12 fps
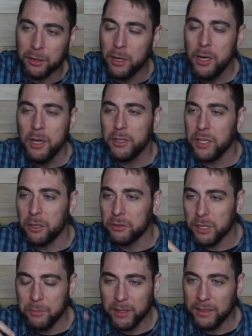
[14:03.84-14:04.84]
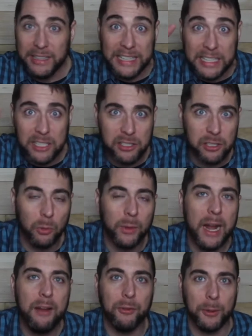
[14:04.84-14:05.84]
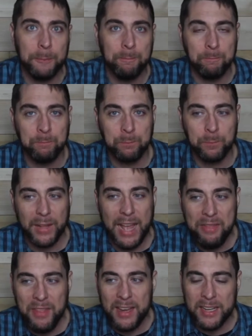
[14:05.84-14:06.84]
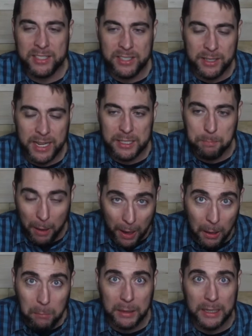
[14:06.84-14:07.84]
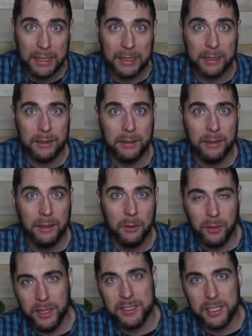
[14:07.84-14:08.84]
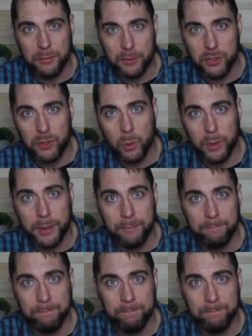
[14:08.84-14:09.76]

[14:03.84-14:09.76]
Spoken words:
or you know, something leaks or whatever, and then it's public. Well, that's a different story.